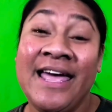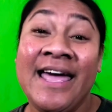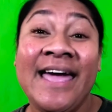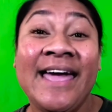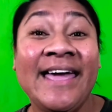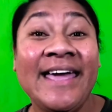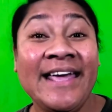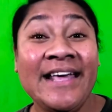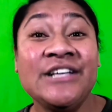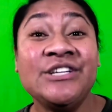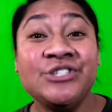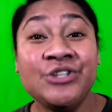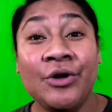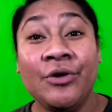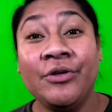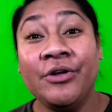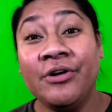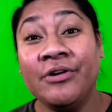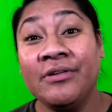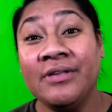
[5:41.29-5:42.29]
He
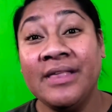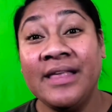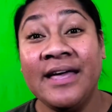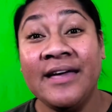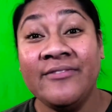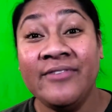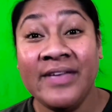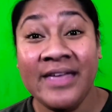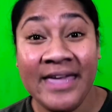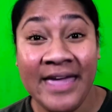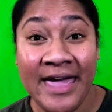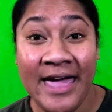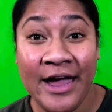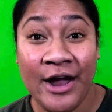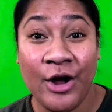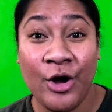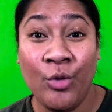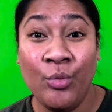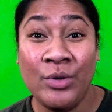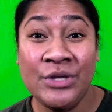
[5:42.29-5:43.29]
showed her love and
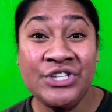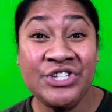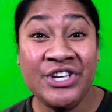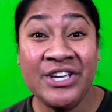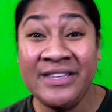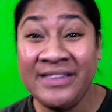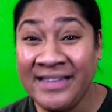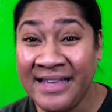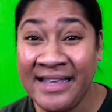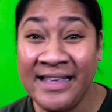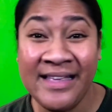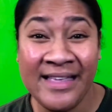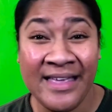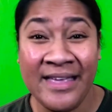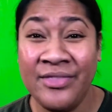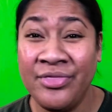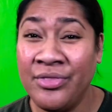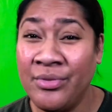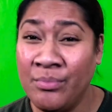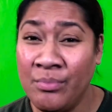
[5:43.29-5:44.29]
care when she needed
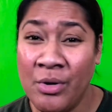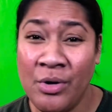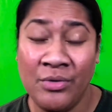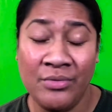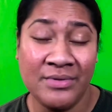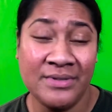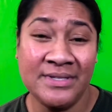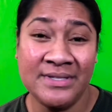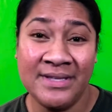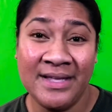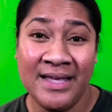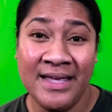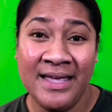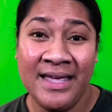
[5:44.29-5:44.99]
it the most.